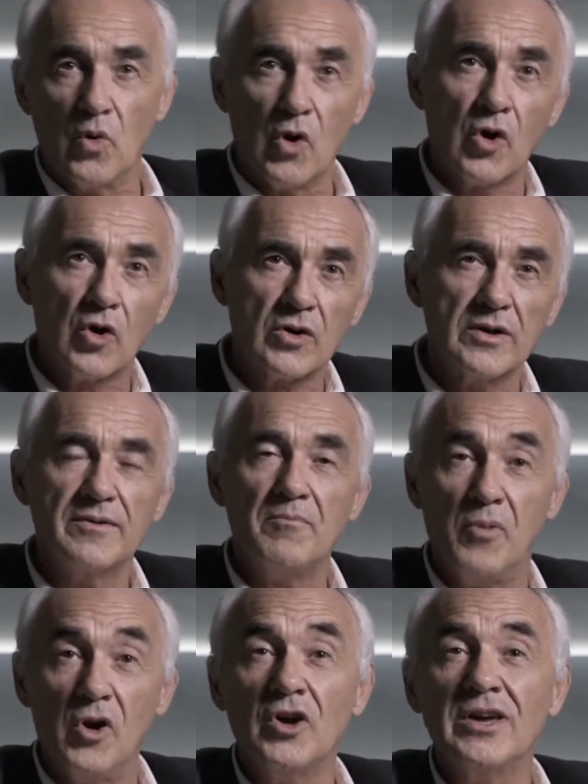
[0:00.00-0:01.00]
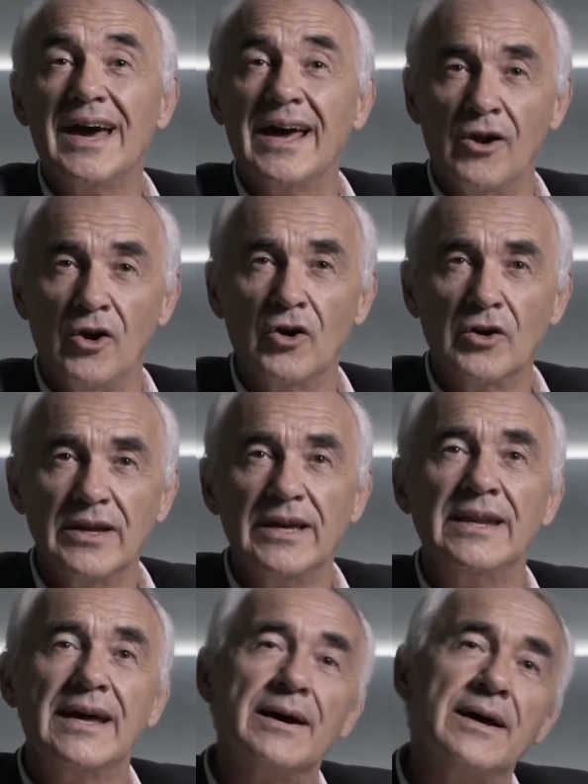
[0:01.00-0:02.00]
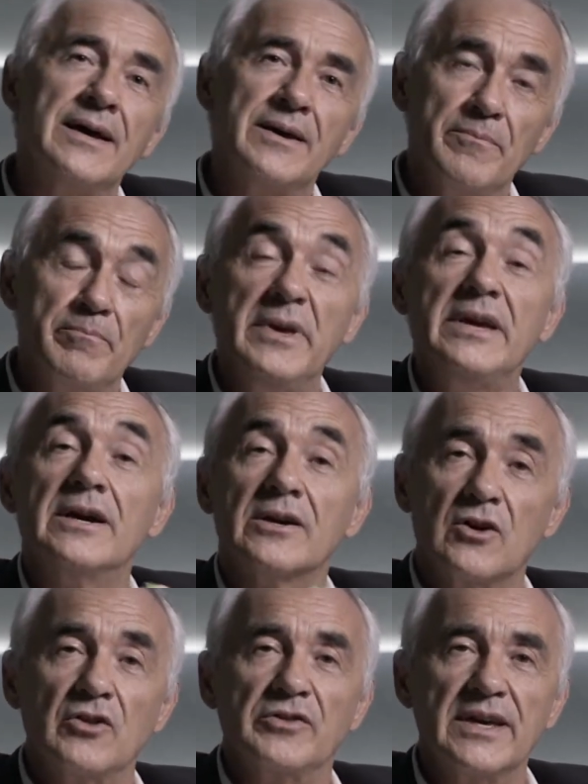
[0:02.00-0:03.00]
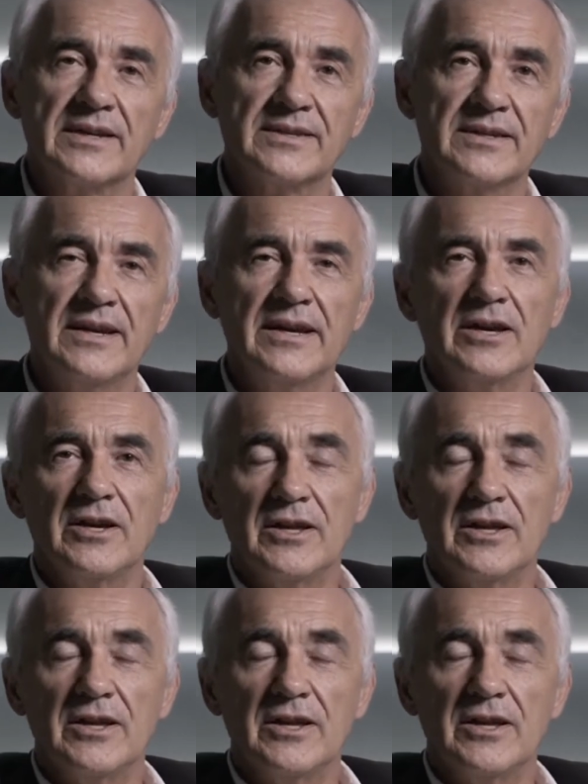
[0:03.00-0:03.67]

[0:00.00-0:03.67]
work, play, and learn in a bigger context.